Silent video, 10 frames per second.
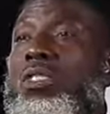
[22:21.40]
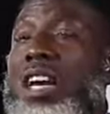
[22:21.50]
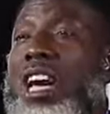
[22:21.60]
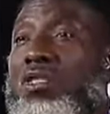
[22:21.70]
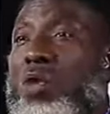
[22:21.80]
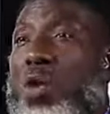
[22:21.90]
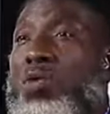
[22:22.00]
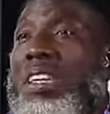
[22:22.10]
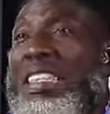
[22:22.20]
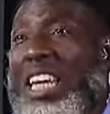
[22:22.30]
charge of
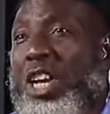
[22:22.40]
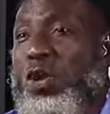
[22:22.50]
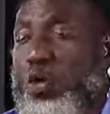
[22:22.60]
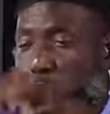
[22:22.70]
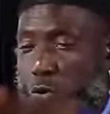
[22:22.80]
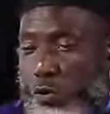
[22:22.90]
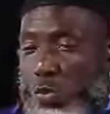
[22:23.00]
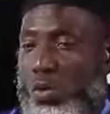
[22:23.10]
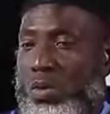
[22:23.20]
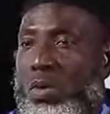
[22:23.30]
taking the goods
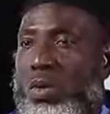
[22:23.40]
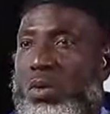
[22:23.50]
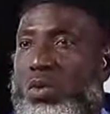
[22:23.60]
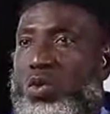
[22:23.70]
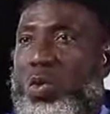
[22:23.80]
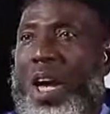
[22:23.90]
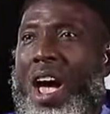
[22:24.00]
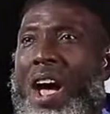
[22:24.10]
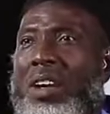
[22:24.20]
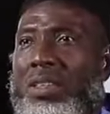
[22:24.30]
to
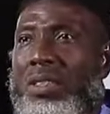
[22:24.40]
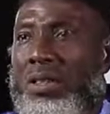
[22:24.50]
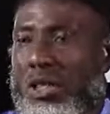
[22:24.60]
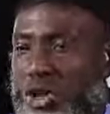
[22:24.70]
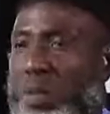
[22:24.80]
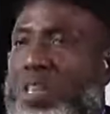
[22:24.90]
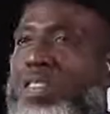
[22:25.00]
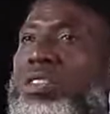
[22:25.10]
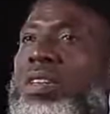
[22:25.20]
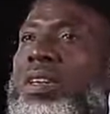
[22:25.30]
where the ship
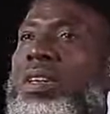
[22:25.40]
is.